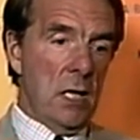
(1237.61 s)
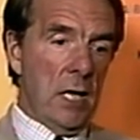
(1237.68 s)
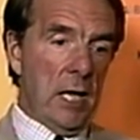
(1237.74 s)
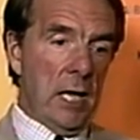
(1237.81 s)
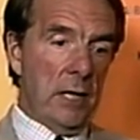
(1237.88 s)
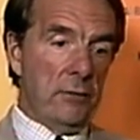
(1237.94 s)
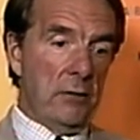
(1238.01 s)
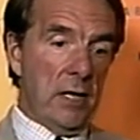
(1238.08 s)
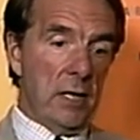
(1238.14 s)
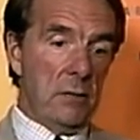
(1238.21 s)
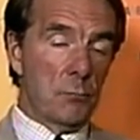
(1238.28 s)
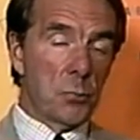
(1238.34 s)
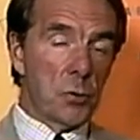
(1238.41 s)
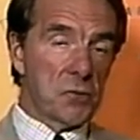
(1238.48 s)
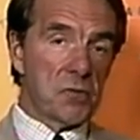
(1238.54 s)
and they
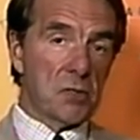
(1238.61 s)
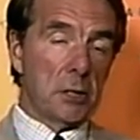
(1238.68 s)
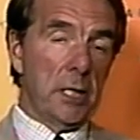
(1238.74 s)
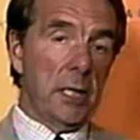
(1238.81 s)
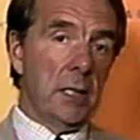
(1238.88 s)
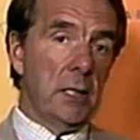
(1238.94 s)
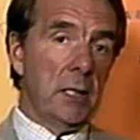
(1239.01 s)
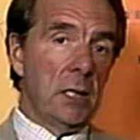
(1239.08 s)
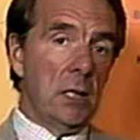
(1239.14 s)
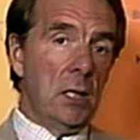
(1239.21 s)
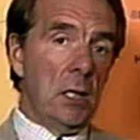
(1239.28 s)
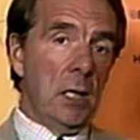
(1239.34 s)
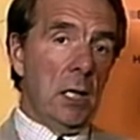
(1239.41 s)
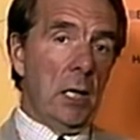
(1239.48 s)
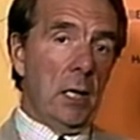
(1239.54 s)
brusquely
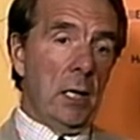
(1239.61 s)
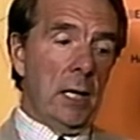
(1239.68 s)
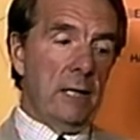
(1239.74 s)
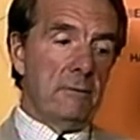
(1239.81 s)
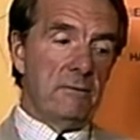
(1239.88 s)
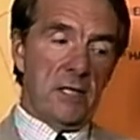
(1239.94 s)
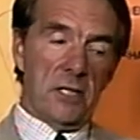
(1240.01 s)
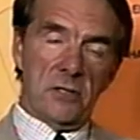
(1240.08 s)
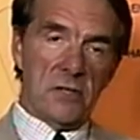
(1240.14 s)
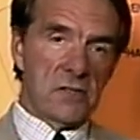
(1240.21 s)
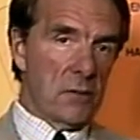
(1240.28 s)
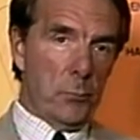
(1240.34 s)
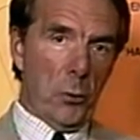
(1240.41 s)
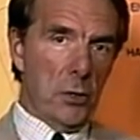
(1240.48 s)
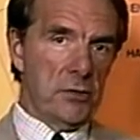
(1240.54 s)
and very
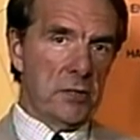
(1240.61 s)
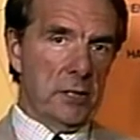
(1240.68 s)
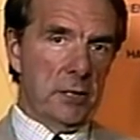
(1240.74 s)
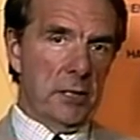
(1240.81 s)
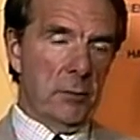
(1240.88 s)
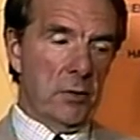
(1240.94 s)
disappointedly,